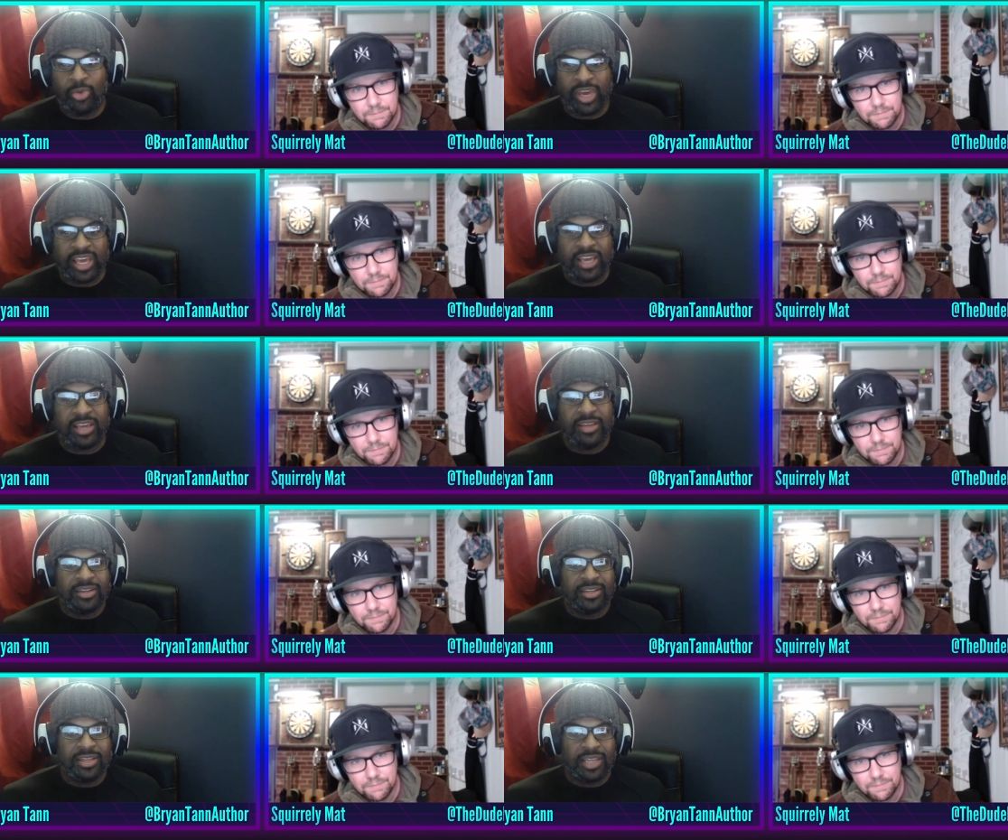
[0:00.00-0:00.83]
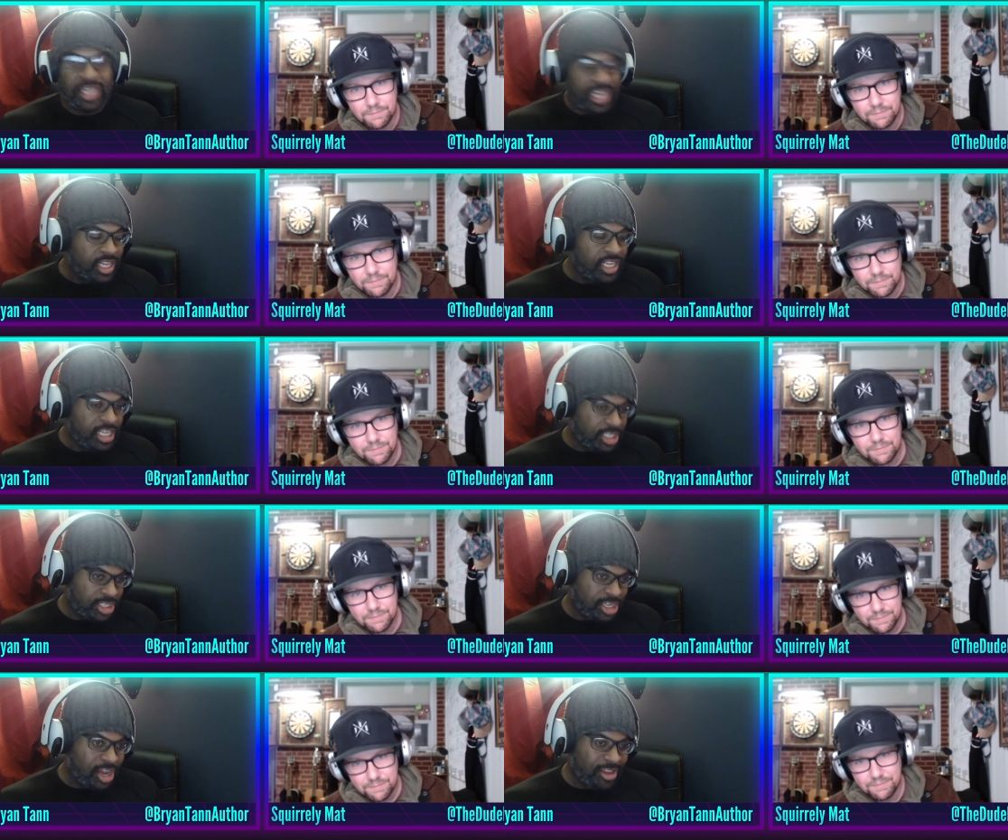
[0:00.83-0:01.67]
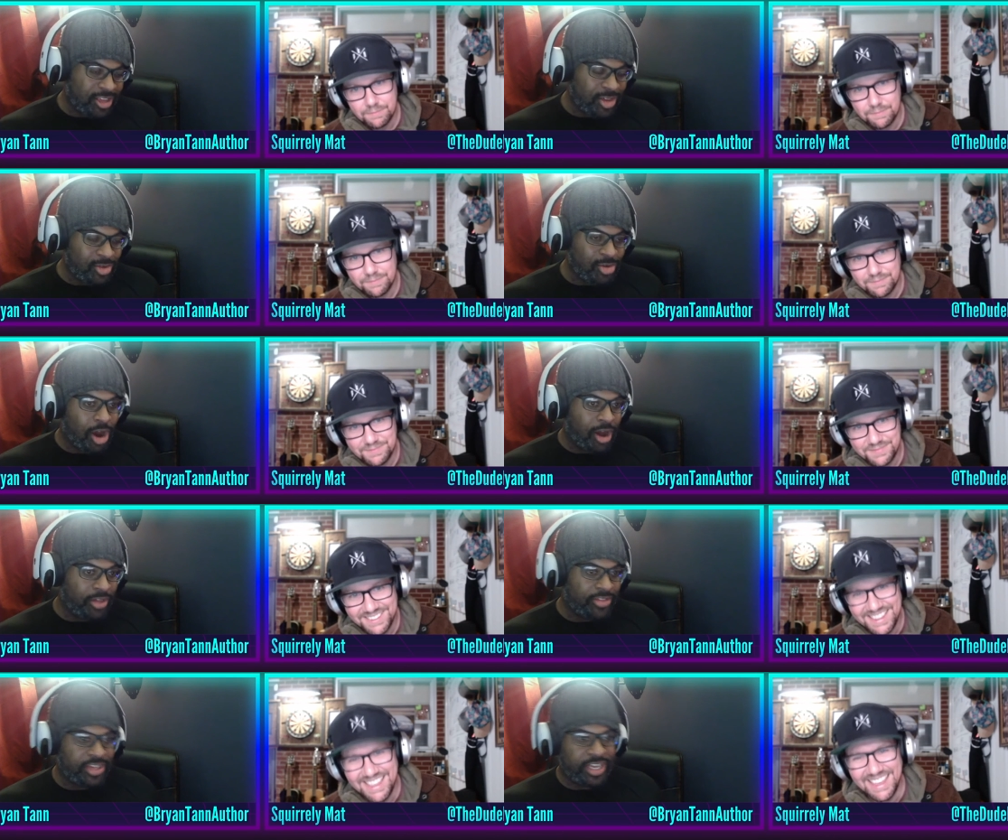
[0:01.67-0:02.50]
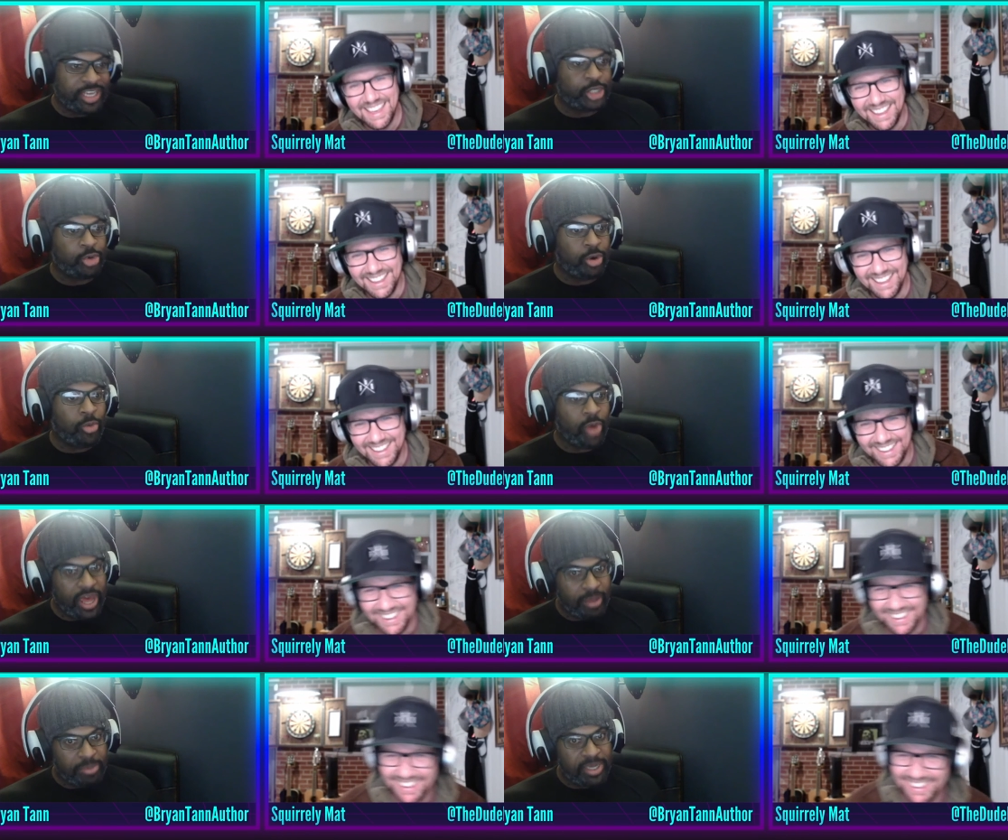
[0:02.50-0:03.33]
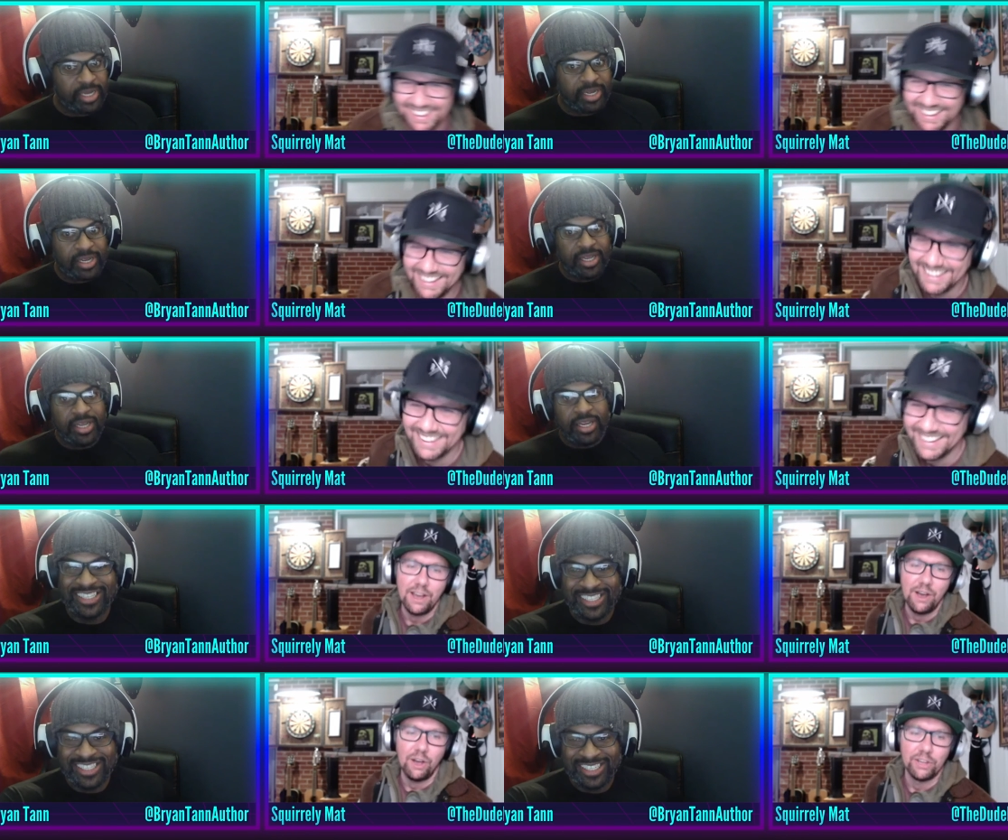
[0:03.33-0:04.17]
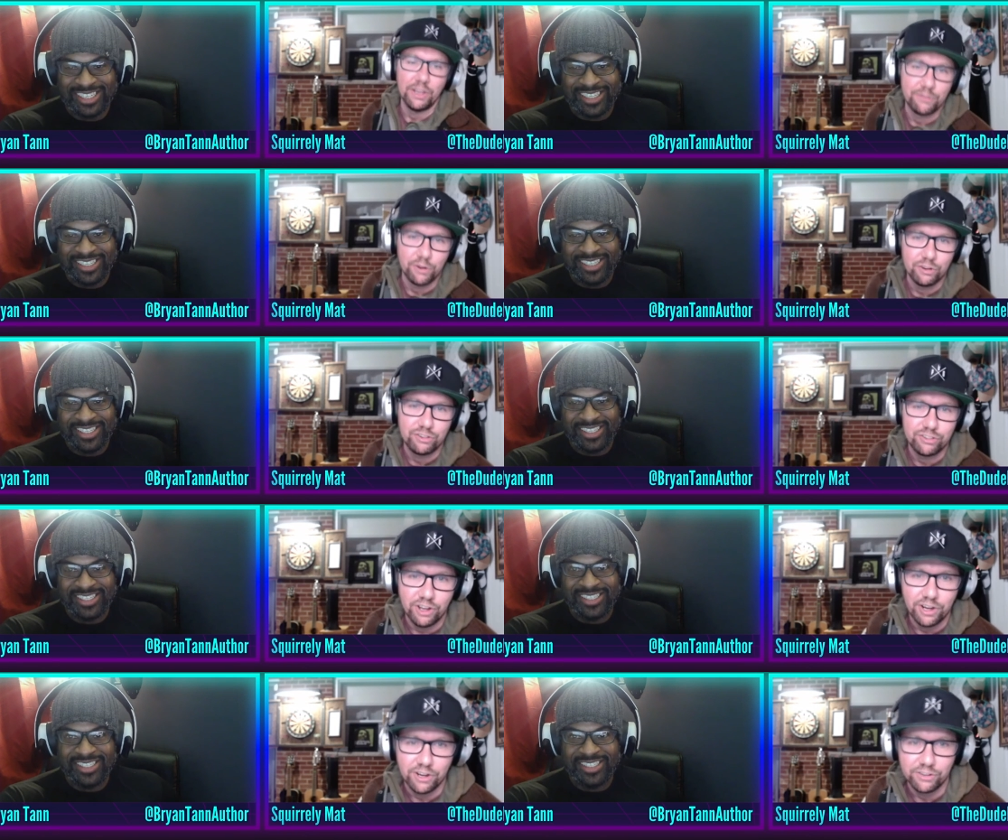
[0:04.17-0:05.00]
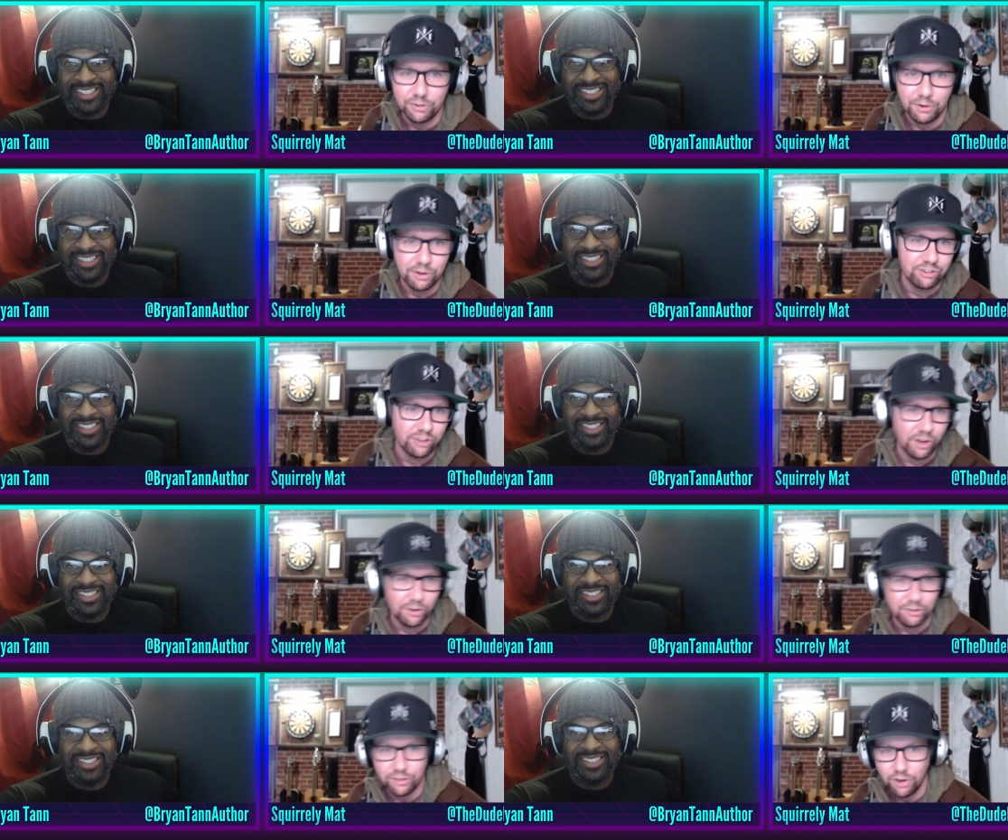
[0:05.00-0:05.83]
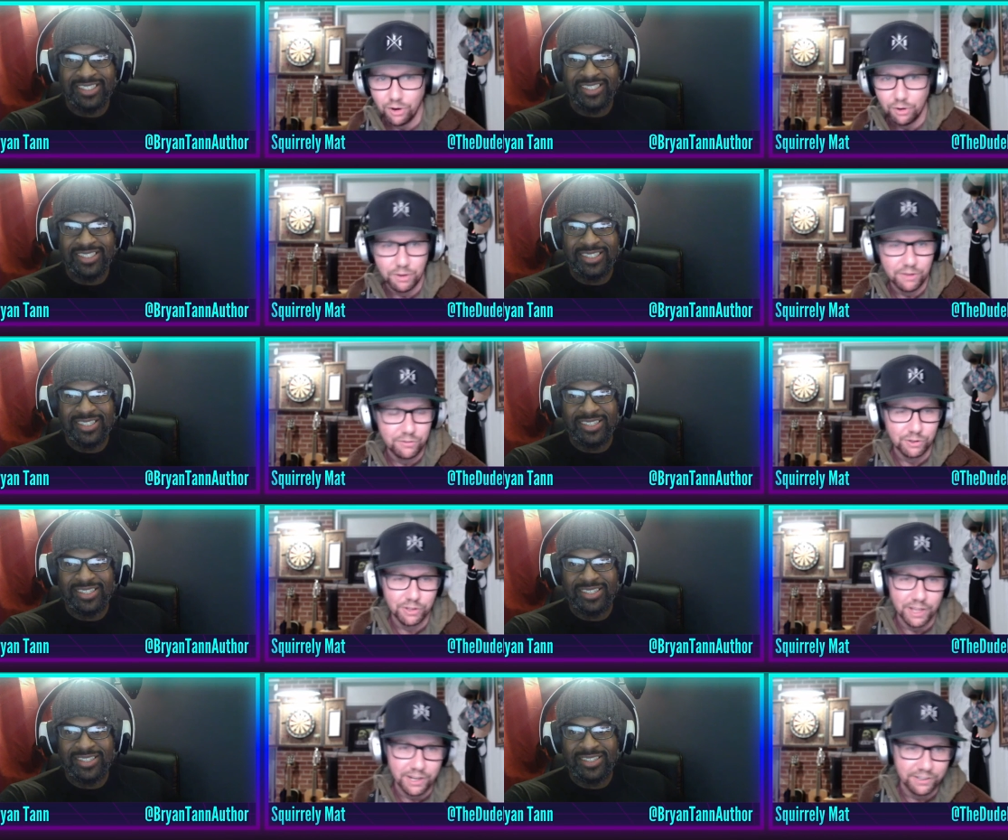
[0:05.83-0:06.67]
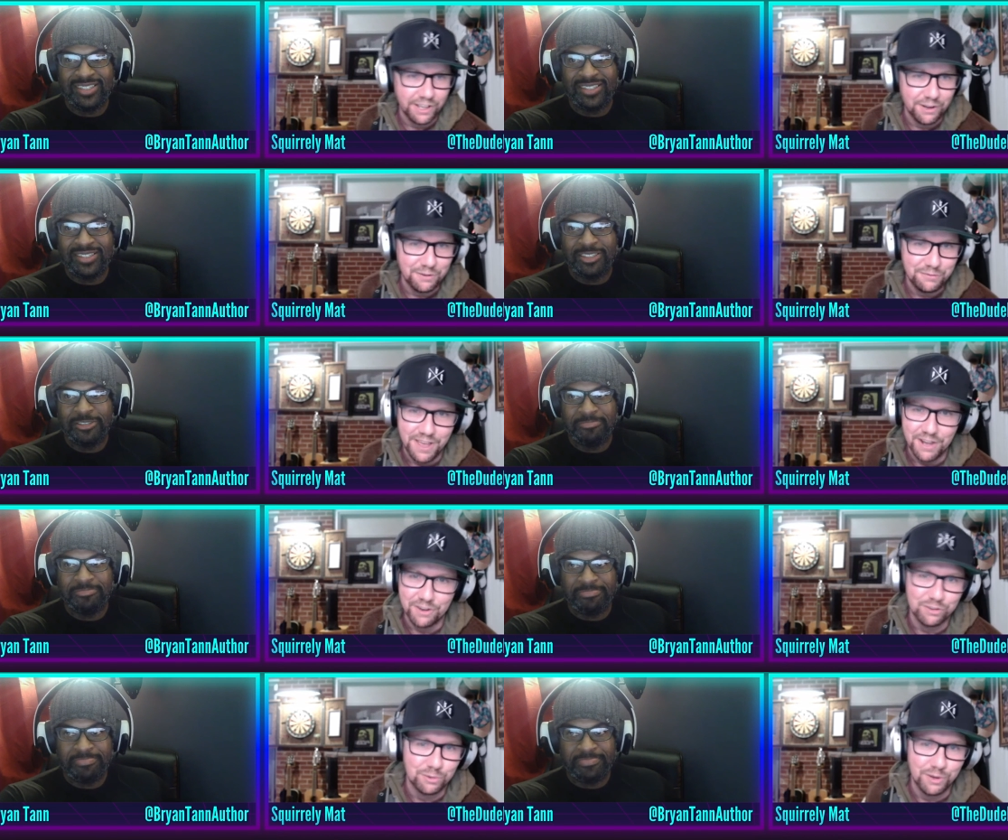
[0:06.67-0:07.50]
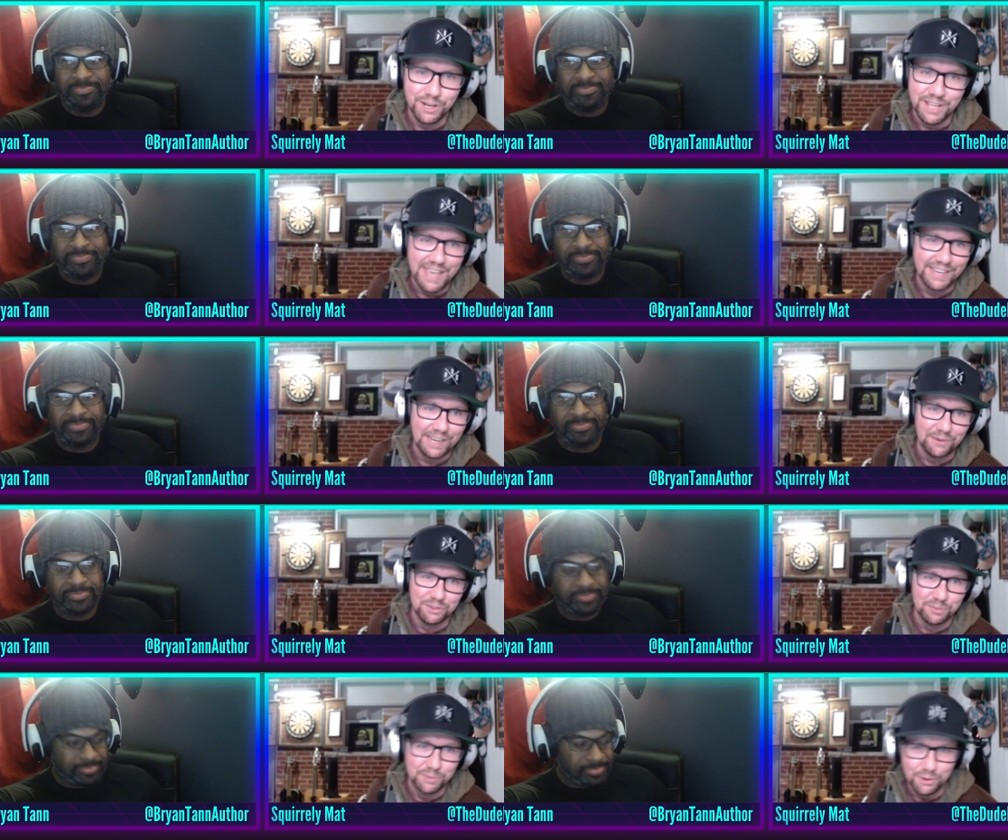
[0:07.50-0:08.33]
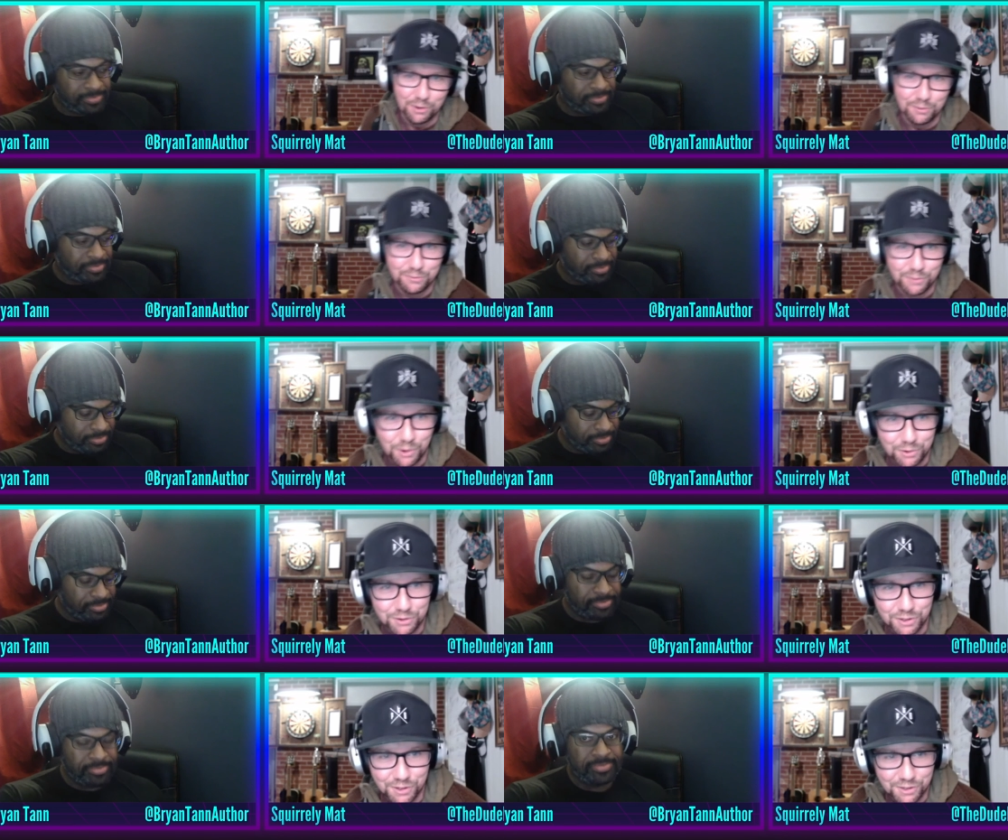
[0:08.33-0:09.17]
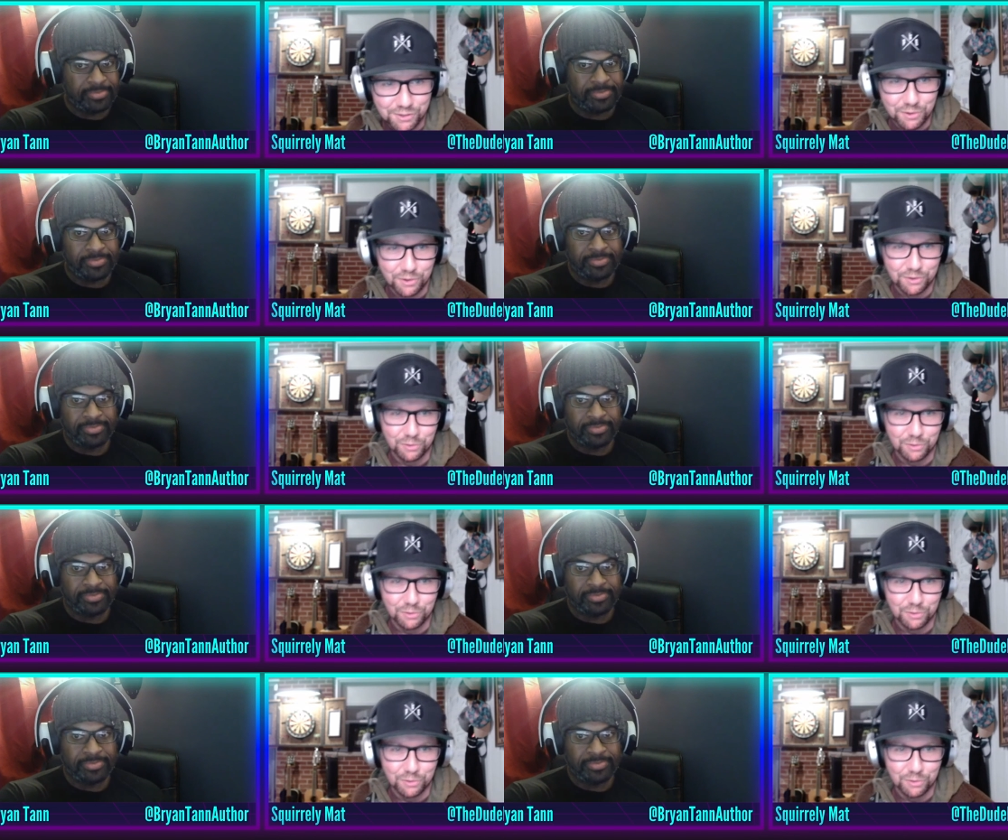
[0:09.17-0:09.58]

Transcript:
Speaker 1: we legally stalk you on the intraweb?
Speaker 2: I'll give first shout out to our show. So if you're a Letterkenny fan or you just want to hang out with some good old folks and listen to us